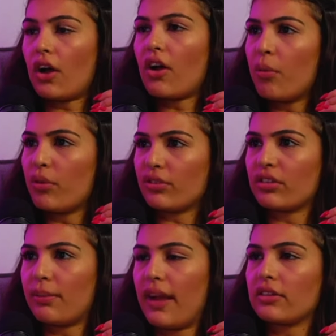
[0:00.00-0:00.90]
I come with
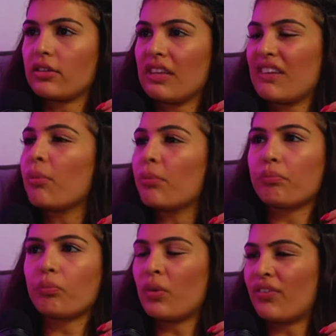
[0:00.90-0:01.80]
respect because even
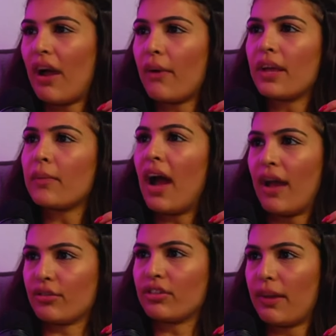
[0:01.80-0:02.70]
without him, I
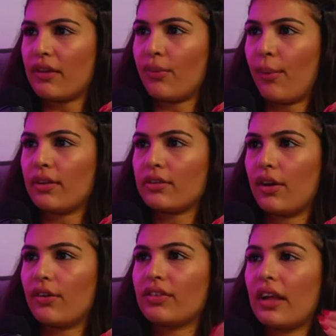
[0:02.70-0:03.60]
have respect for
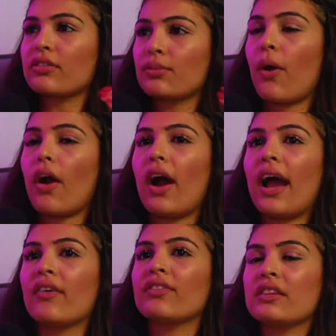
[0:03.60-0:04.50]
myself. That's Yes. why I
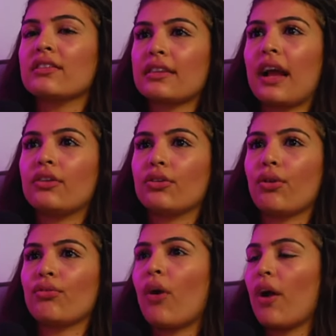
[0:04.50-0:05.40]
have this standard
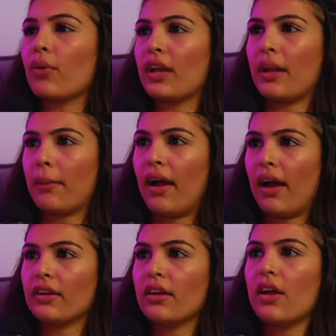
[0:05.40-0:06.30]
of what I want in a
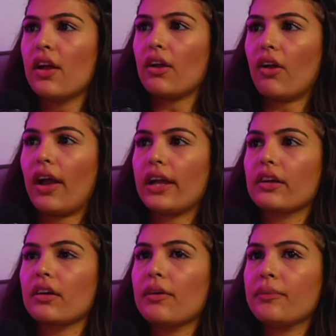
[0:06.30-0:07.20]
man.
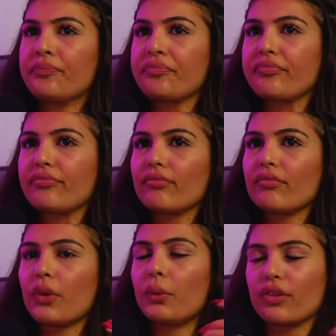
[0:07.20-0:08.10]
Like,
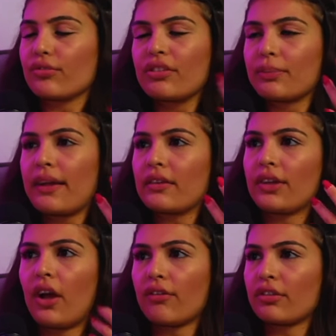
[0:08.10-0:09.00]
with the respect
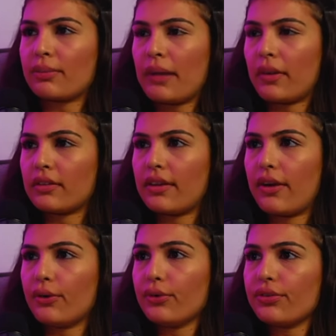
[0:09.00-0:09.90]
thing, I respect
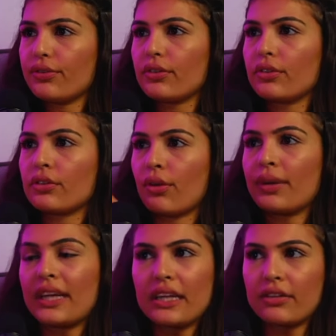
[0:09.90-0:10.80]
myself. So
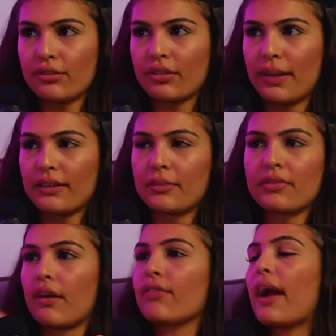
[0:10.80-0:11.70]
he needs to respect
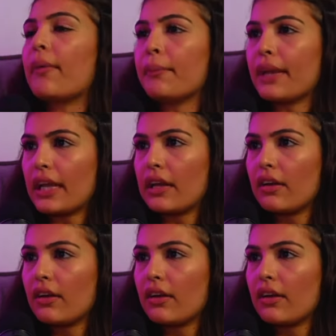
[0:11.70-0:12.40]
himself and me.